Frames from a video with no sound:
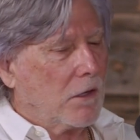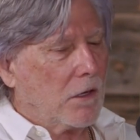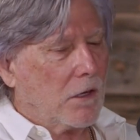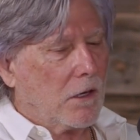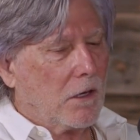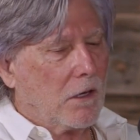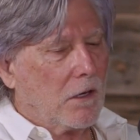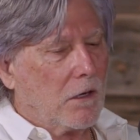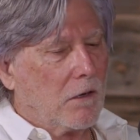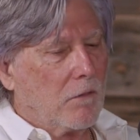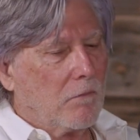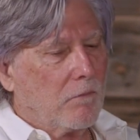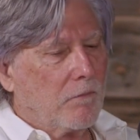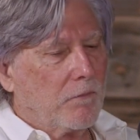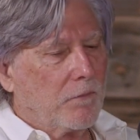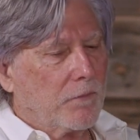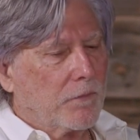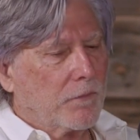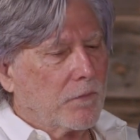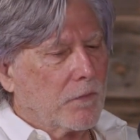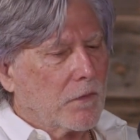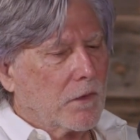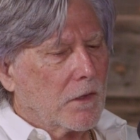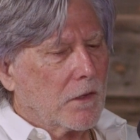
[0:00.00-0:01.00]
I
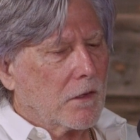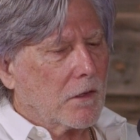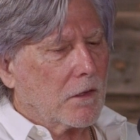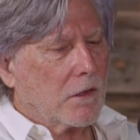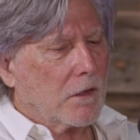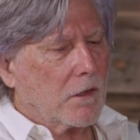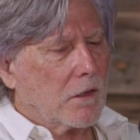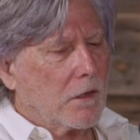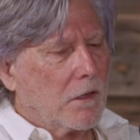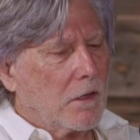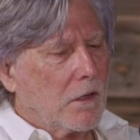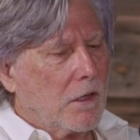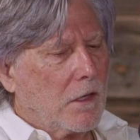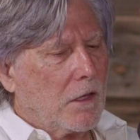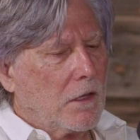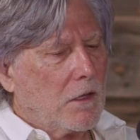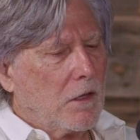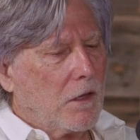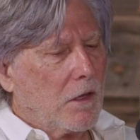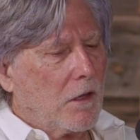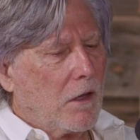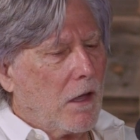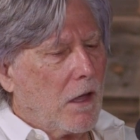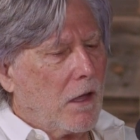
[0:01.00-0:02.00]

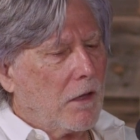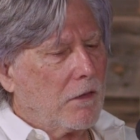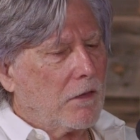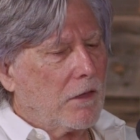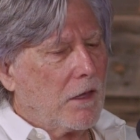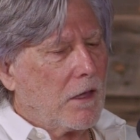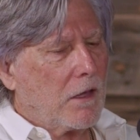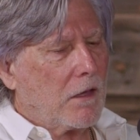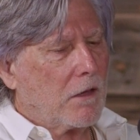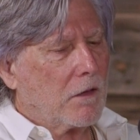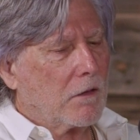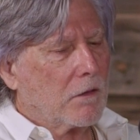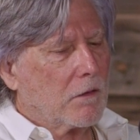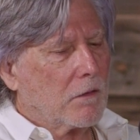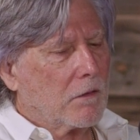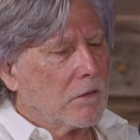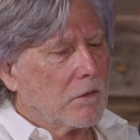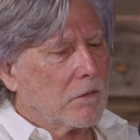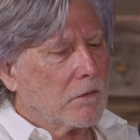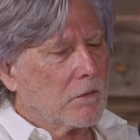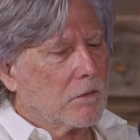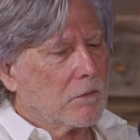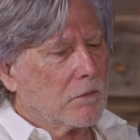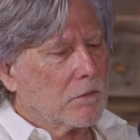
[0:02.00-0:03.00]
think,
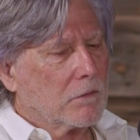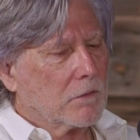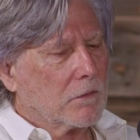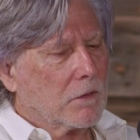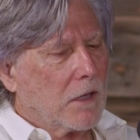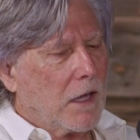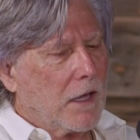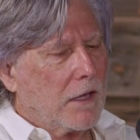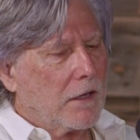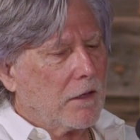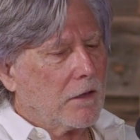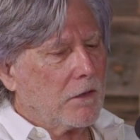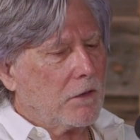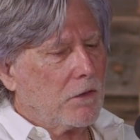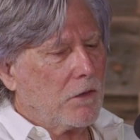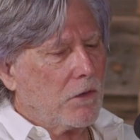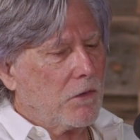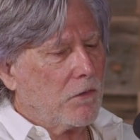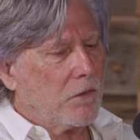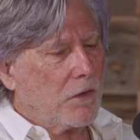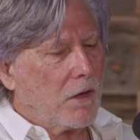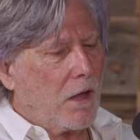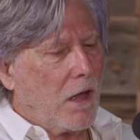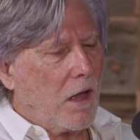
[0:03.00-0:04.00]
like
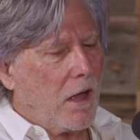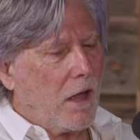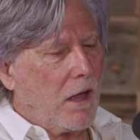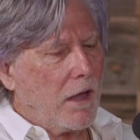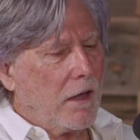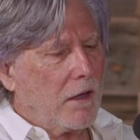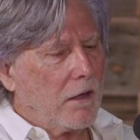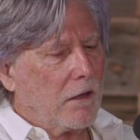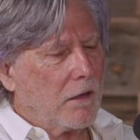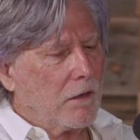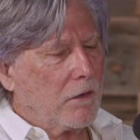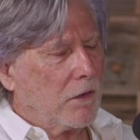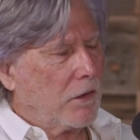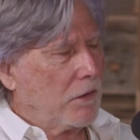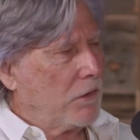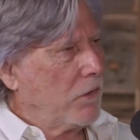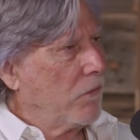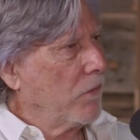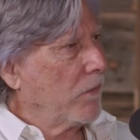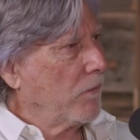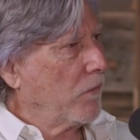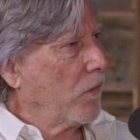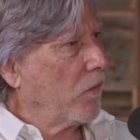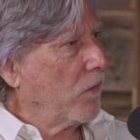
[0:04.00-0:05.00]
you and I,
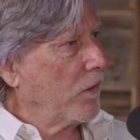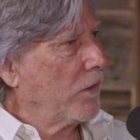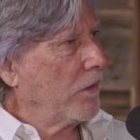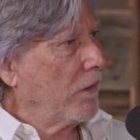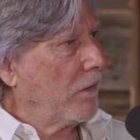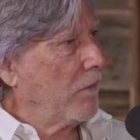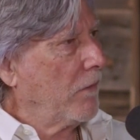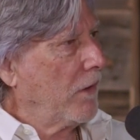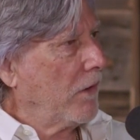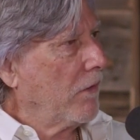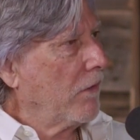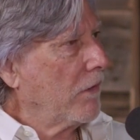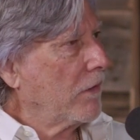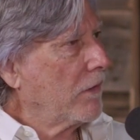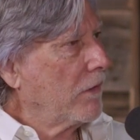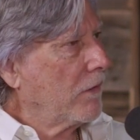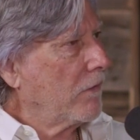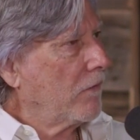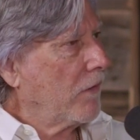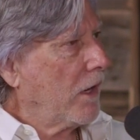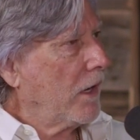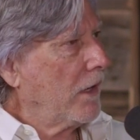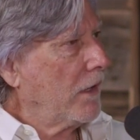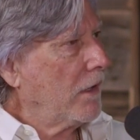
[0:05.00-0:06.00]
you were born in America,
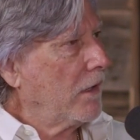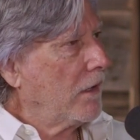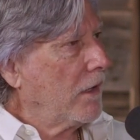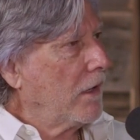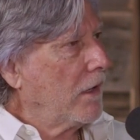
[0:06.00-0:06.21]
right?